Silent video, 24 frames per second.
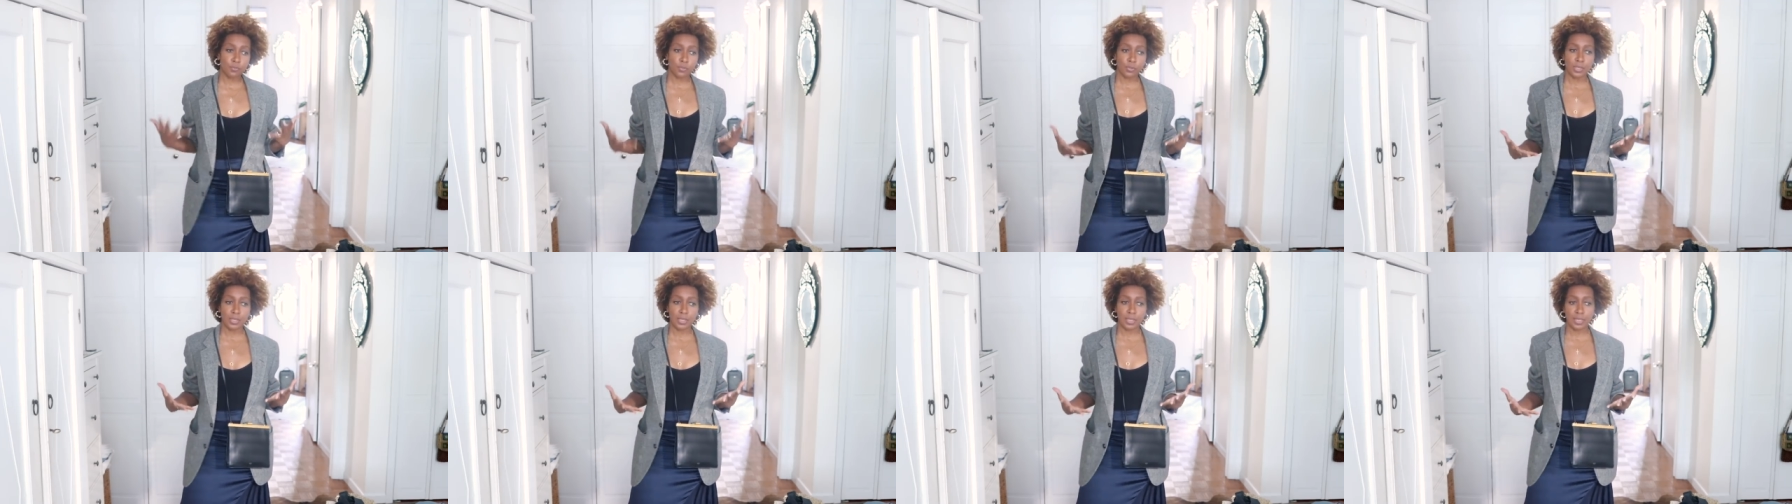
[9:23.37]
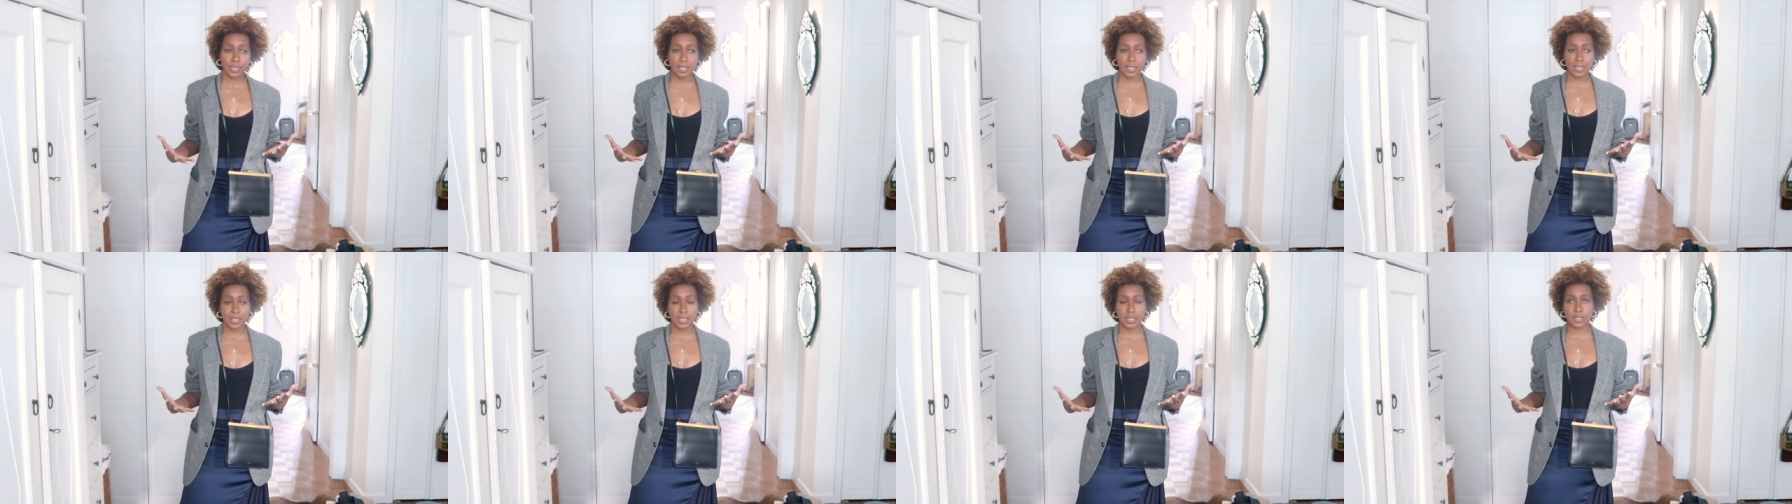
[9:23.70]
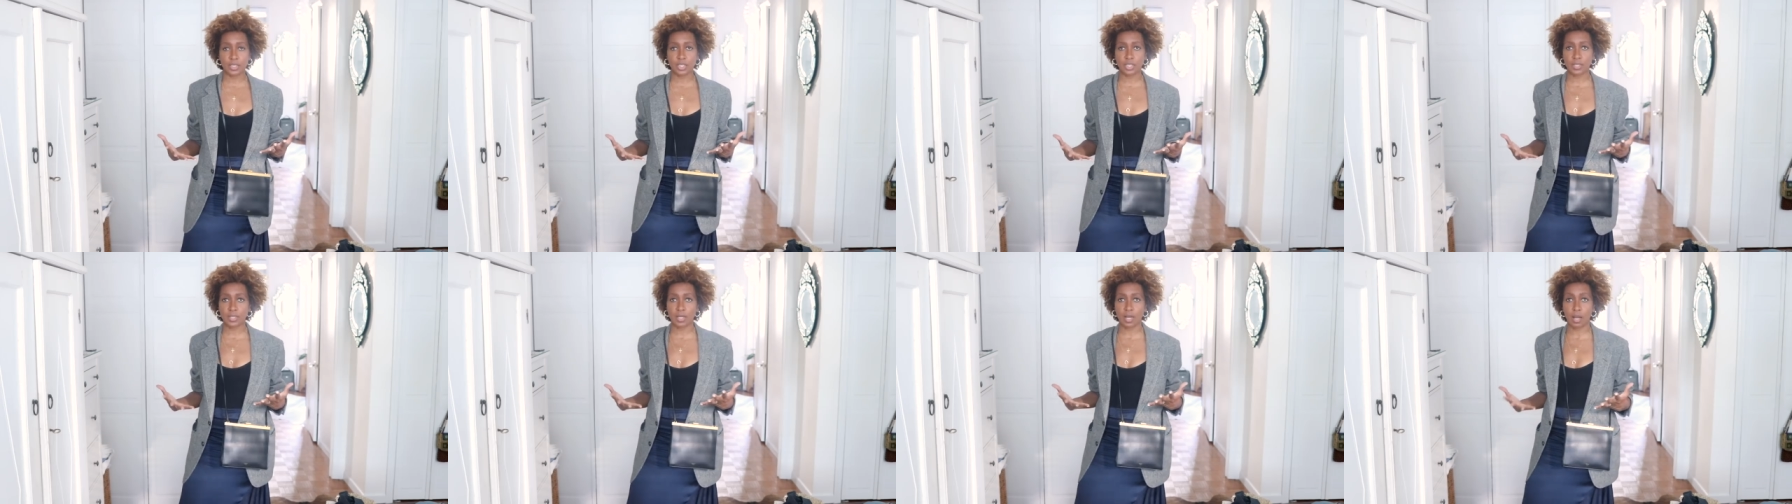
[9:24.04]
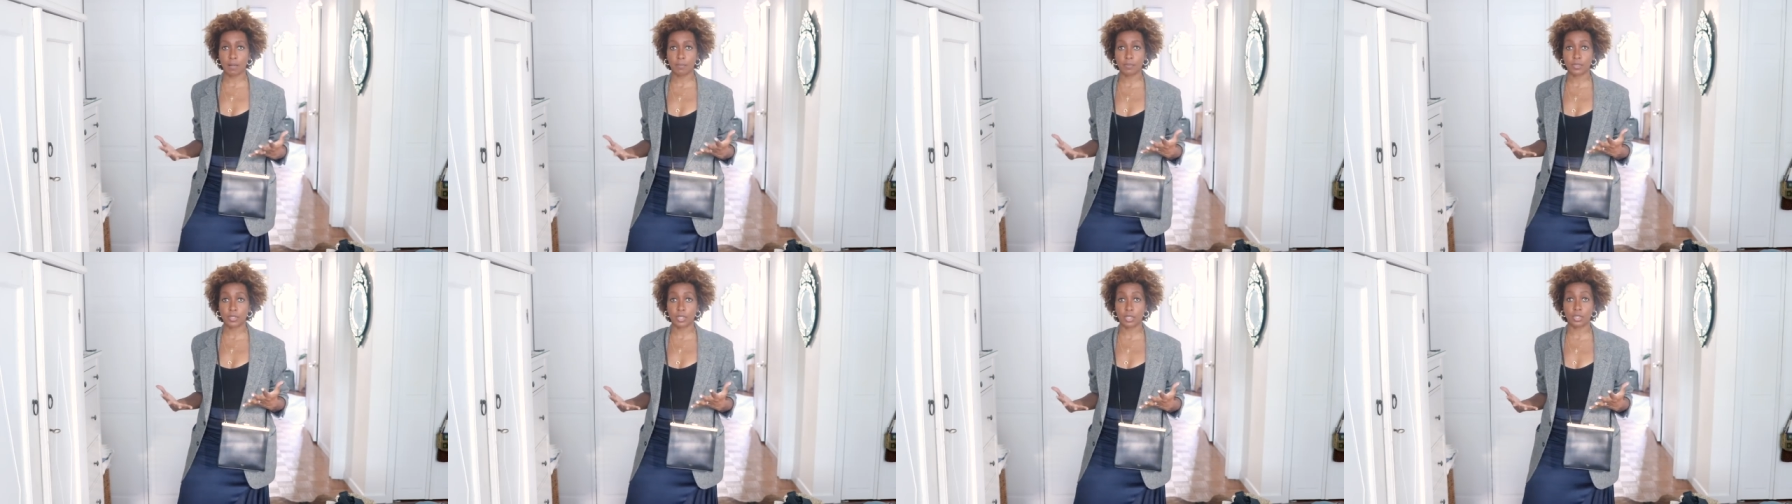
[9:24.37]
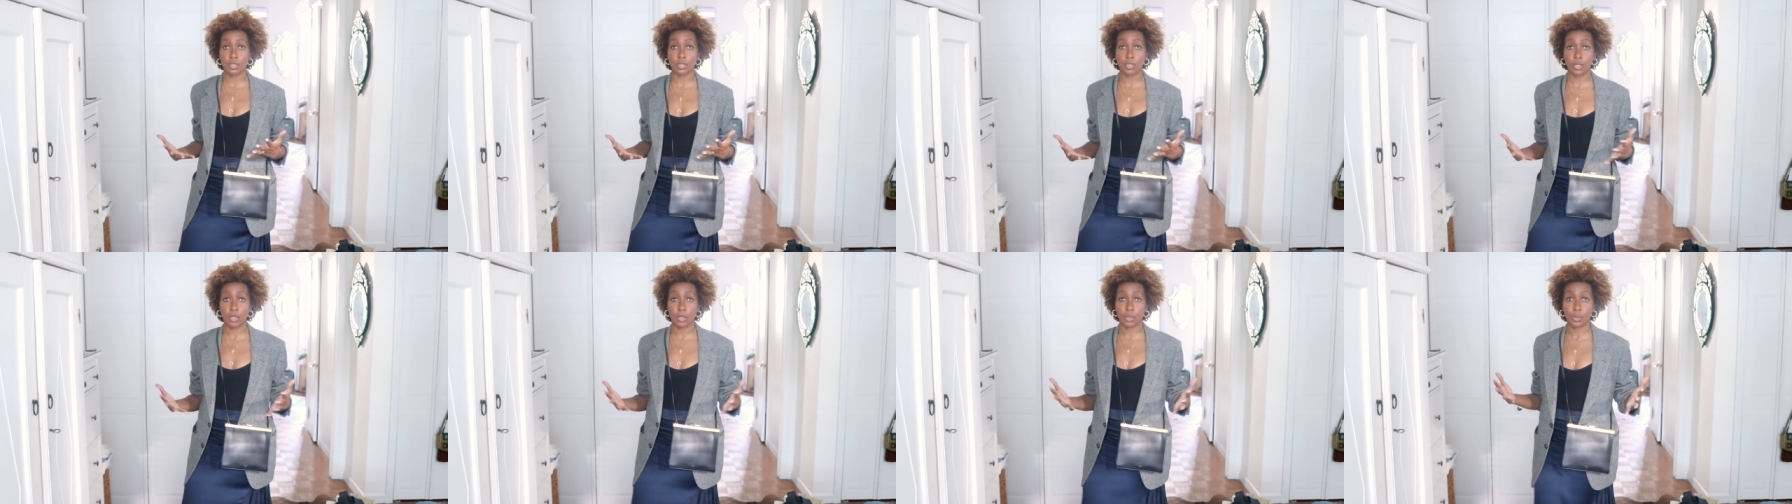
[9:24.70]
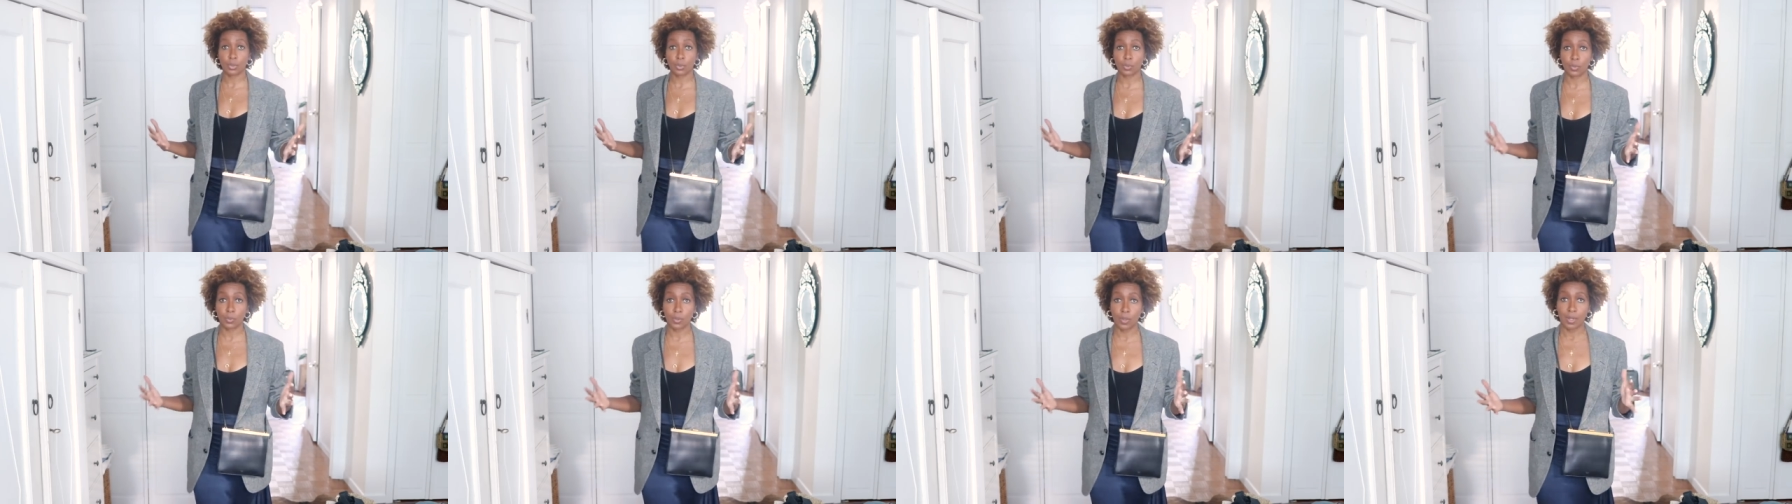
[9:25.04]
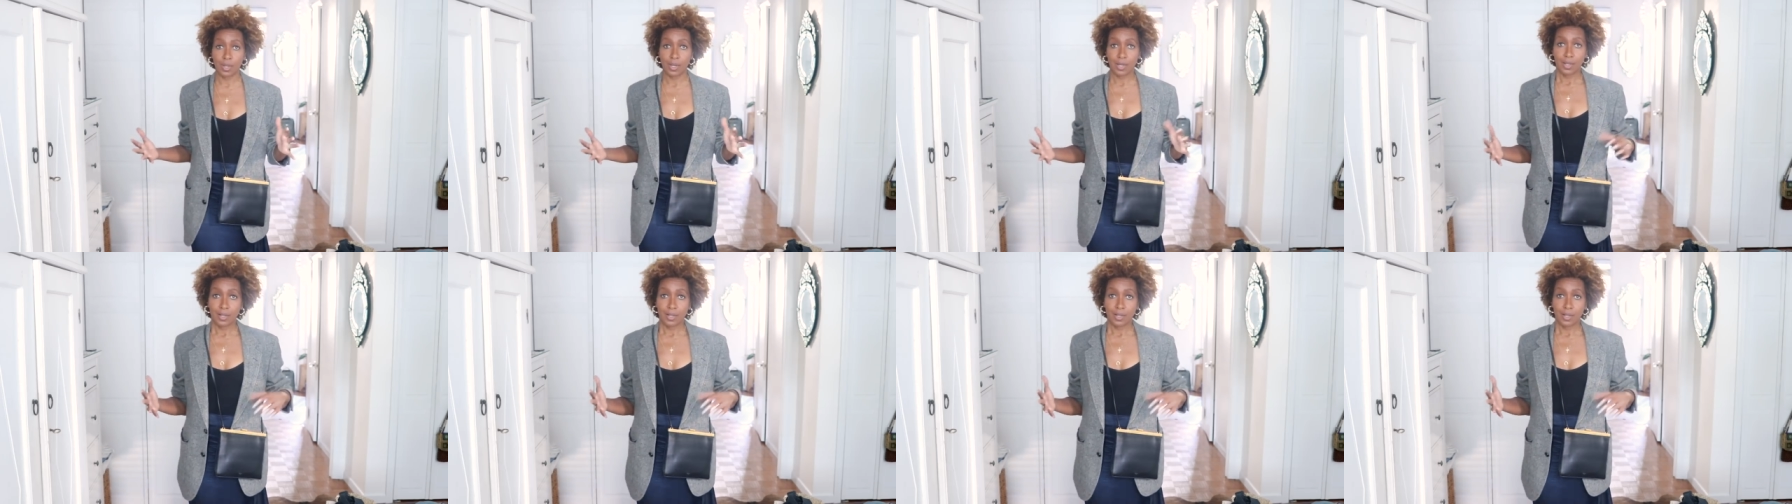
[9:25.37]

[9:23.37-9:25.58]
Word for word: really is just up to you,